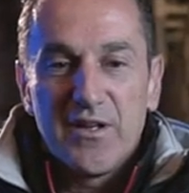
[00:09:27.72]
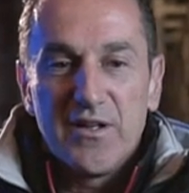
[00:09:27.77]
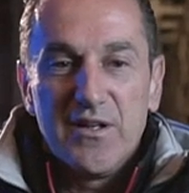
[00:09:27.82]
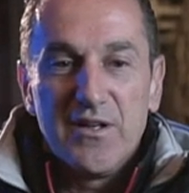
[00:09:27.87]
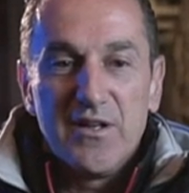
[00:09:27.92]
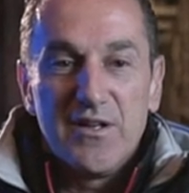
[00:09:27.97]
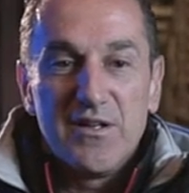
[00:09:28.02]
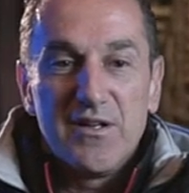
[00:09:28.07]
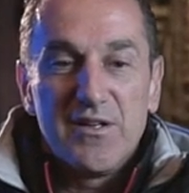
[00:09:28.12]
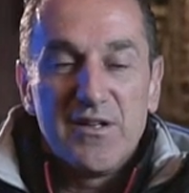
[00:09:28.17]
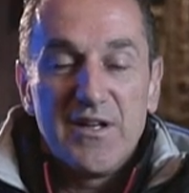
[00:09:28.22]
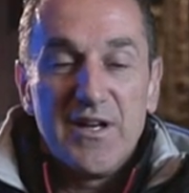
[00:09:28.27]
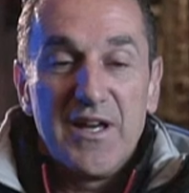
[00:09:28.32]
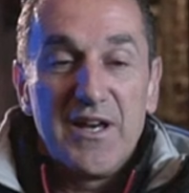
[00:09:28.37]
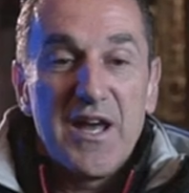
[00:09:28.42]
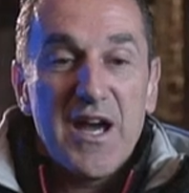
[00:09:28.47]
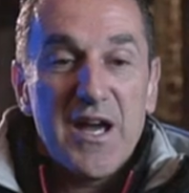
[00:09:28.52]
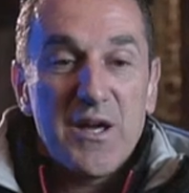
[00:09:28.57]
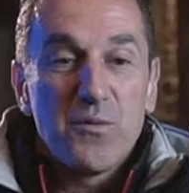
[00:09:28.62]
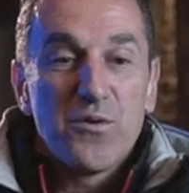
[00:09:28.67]
uh,
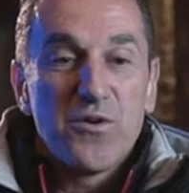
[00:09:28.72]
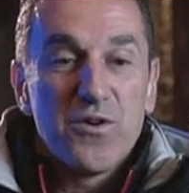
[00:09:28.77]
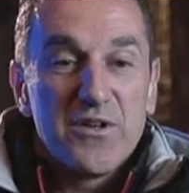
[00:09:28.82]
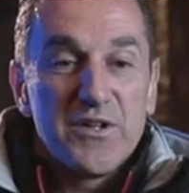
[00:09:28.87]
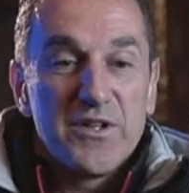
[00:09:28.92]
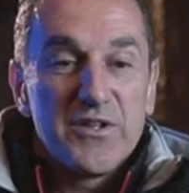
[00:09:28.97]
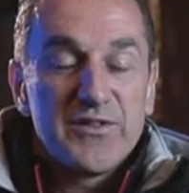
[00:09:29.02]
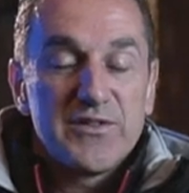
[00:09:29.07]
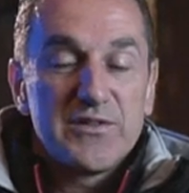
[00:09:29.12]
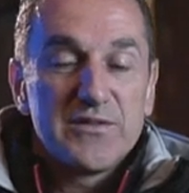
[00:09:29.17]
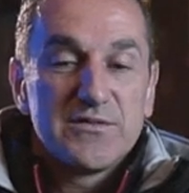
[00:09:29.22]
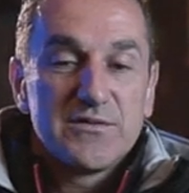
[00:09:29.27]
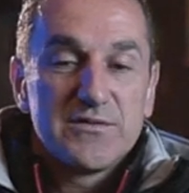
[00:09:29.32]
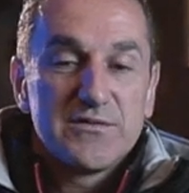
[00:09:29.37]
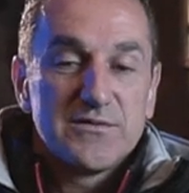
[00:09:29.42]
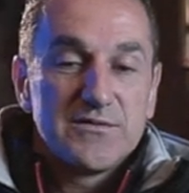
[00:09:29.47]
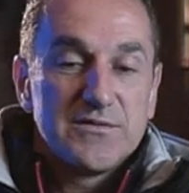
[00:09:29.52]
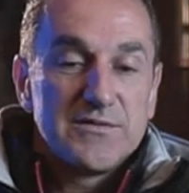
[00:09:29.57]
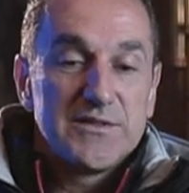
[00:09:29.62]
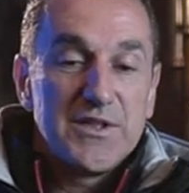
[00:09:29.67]
and I was
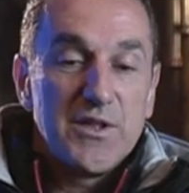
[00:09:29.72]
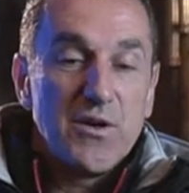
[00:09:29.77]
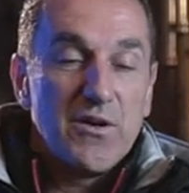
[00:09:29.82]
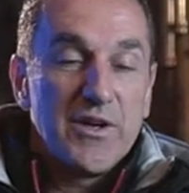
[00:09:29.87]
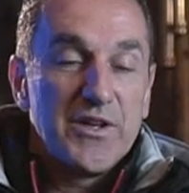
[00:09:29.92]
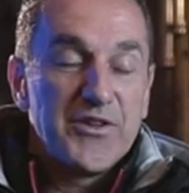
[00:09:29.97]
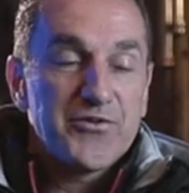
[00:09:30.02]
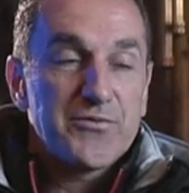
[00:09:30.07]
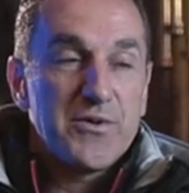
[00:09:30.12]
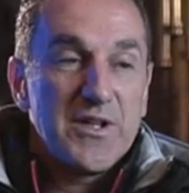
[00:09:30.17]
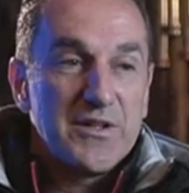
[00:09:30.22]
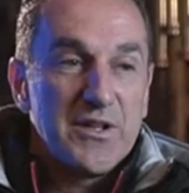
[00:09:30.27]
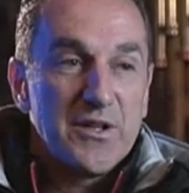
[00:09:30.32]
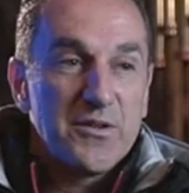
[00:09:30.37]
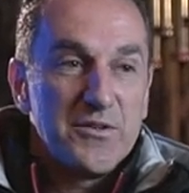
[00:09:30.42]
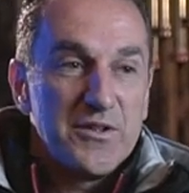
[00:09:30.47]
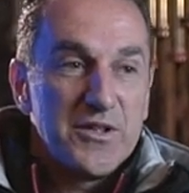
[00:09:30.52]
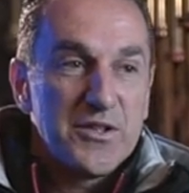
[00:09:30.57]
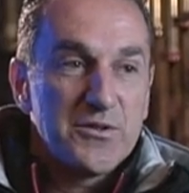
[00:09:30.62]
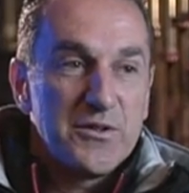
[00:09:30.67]
the only strength and
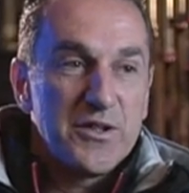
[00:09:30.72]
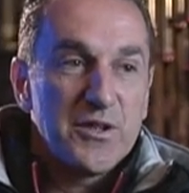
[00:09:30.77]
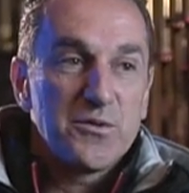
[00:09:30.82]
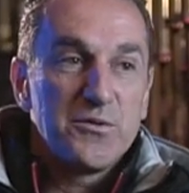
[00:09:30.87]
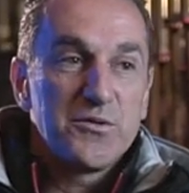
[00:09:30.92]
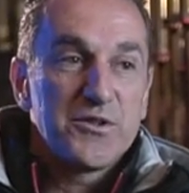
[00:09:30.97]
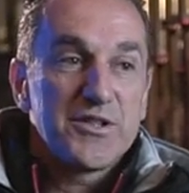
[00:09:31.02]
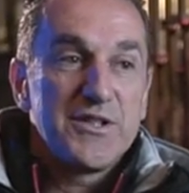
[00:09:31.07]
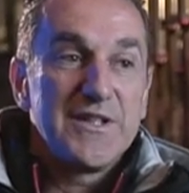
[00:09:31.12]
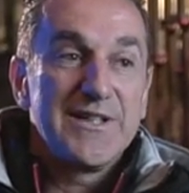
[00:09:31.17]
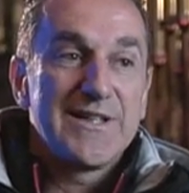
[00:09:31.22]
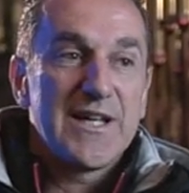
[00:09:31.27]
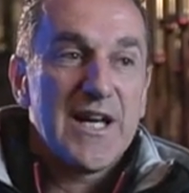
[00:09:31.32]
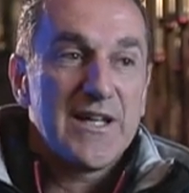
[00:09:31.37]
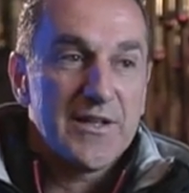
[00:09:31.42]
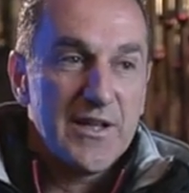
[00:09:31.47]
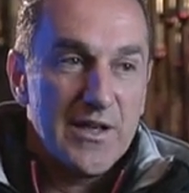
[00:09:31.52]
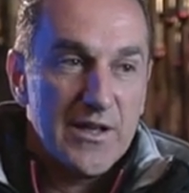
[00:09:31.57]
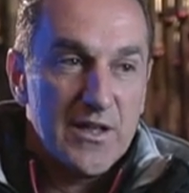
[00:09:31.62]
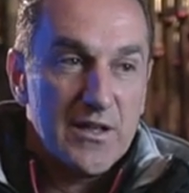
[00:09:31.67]
conditioning coach in
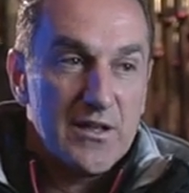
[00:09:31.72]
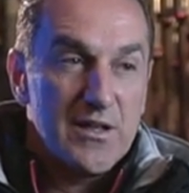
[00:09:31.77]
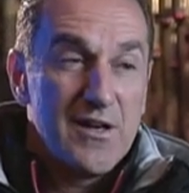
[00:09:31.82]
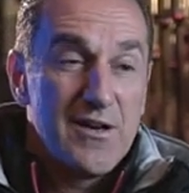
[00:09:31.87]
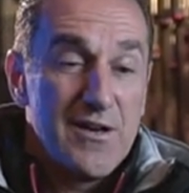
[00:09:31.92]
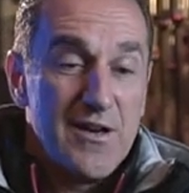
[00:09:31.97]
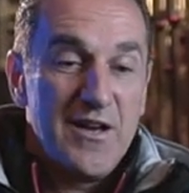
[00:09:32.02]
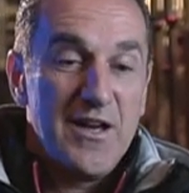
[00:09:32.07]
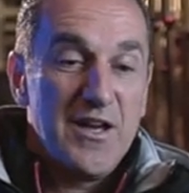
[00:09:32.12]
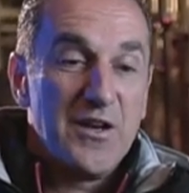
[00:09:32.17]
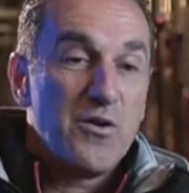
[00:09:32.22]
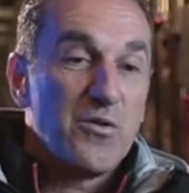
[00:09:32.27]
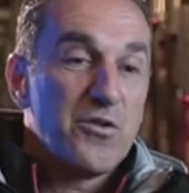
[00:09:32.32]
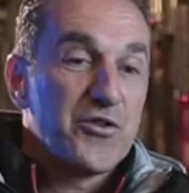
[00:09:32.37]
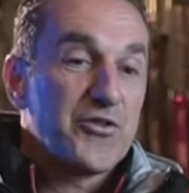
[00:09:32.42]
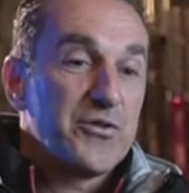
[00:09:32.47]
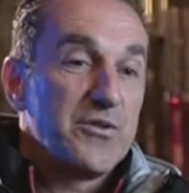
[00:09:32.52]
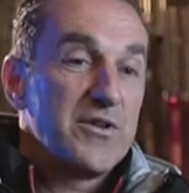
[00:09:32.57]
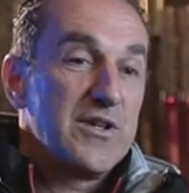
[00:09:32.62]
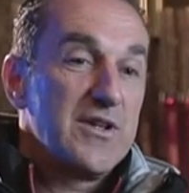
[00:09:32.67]
that league, and
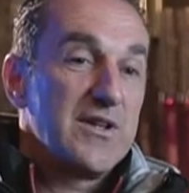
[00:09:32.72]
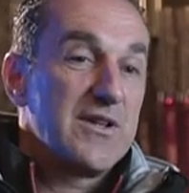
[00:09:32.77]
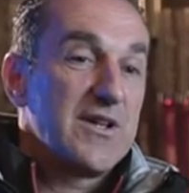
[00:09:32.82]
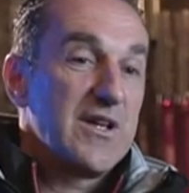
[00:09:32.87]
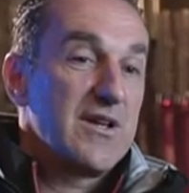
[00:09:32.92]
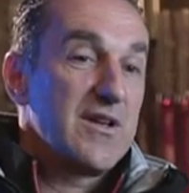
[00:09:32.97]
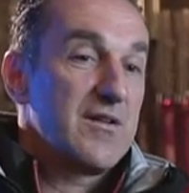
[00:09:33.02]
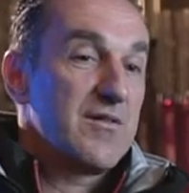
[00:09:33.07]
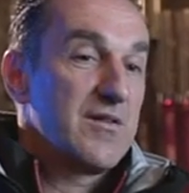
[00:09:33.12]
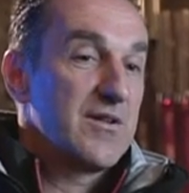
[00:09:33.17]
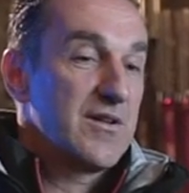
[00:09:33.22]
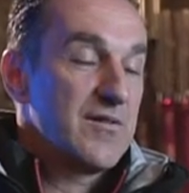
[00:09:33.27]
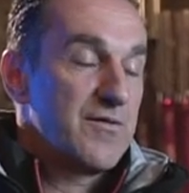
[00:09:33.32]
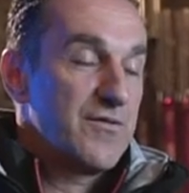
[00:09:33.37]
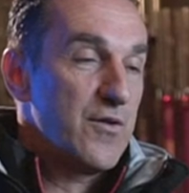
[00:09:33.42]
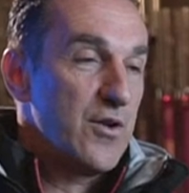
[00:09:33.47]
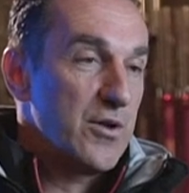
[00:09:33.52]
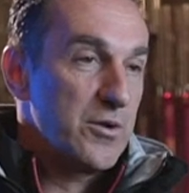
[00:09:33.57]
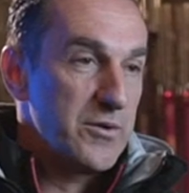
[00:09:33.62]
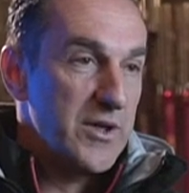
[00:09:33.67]
also in the
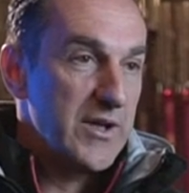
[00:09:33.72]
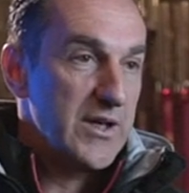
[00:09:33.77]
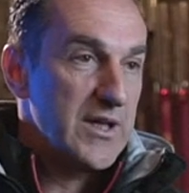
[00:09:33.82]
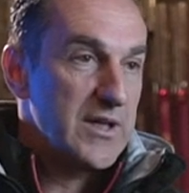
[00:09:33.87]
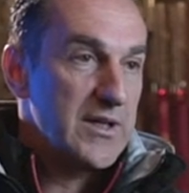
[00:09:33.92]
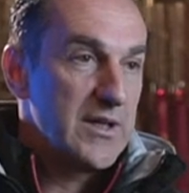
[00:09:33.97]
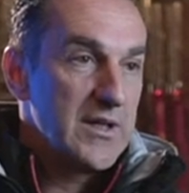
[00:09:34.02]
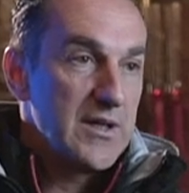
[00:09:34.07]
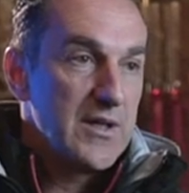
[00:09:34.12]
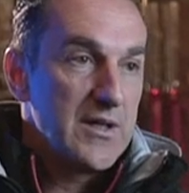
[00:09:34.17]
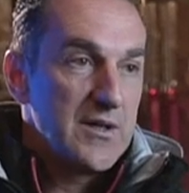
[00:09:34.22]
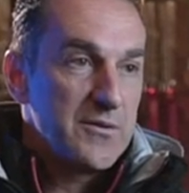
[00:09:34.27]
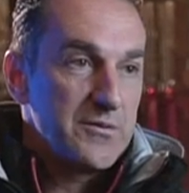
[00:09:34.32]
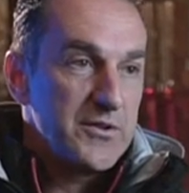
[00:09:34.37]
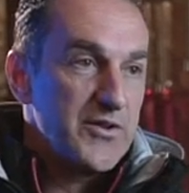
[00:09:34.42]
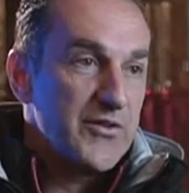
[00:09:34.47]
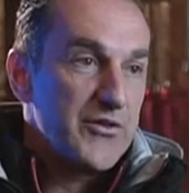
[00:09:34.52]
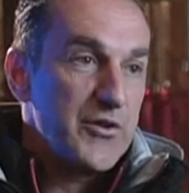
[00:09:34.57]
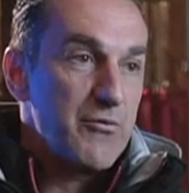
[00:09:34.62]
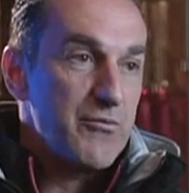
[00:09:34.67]
following league,
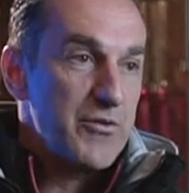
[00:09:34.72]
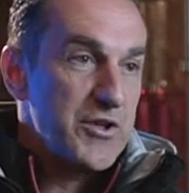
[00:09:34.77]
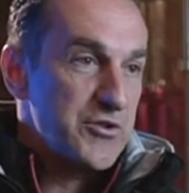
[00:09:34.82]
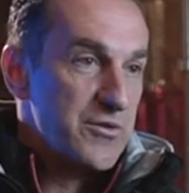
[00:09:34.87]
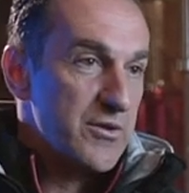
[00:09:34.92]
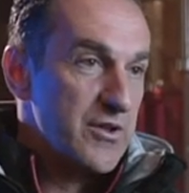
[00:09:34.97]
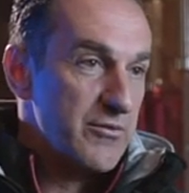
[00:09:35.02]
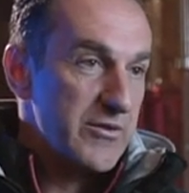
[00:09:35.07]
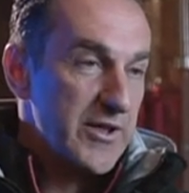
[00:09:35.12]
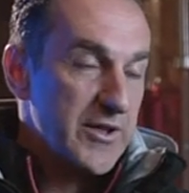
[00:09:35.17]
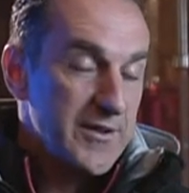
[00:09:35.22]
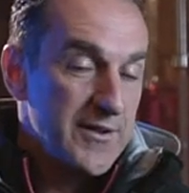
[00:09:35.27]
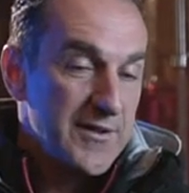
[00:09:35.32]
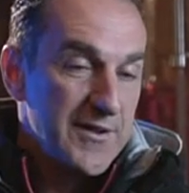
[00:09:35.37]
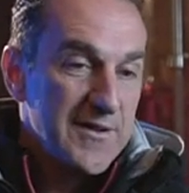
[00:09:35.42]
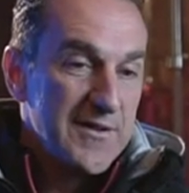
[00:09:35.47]
which is the regional league.